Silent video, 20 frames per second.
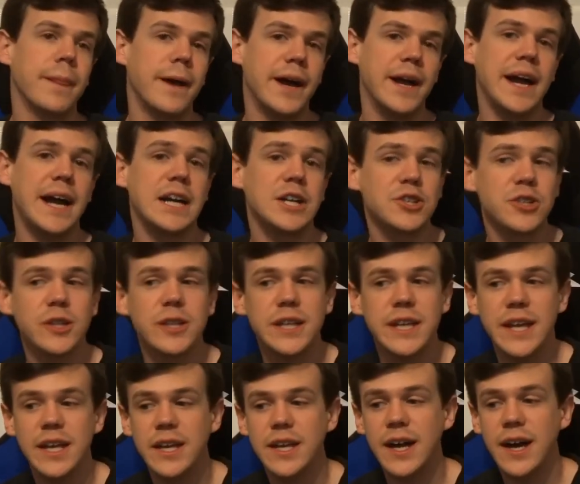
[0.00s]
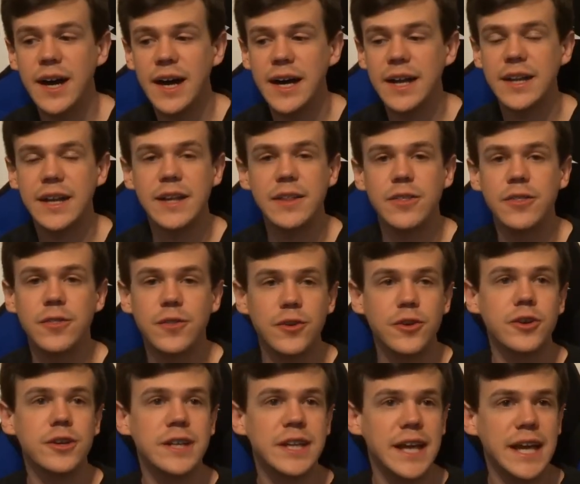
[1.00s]
I actually got a
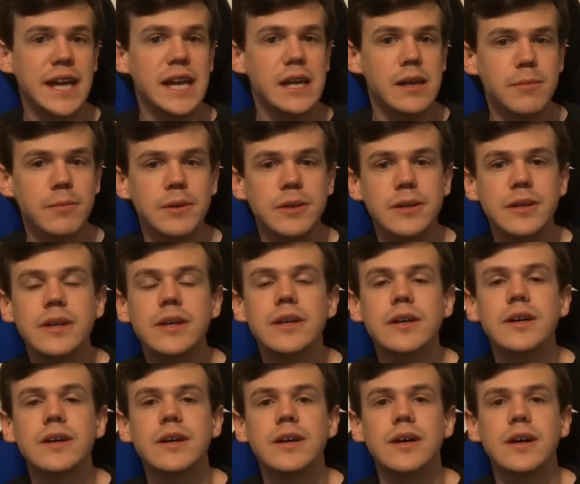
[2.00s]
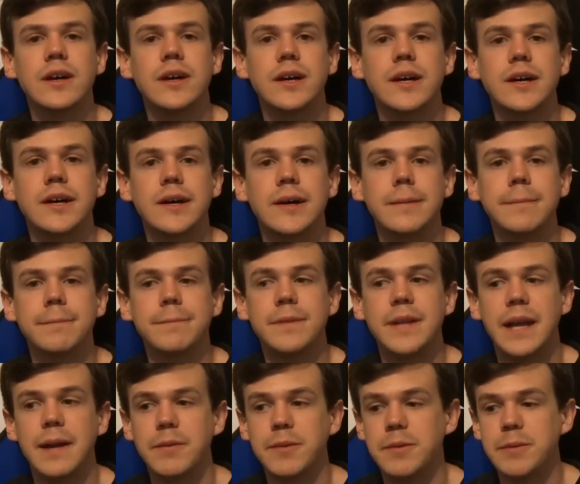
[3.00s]
third game um,
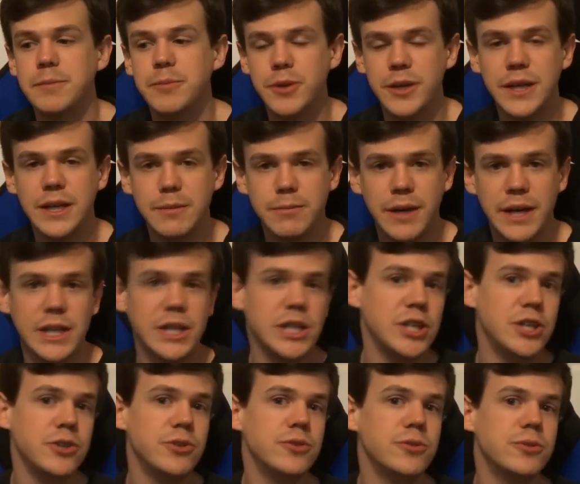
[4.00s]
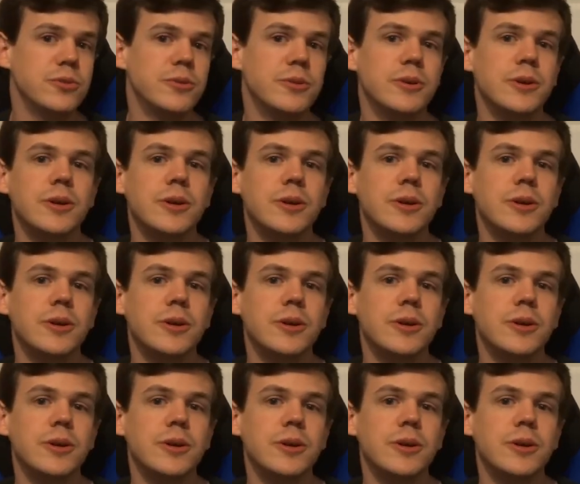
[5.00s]
that I'm going to be putting in my queue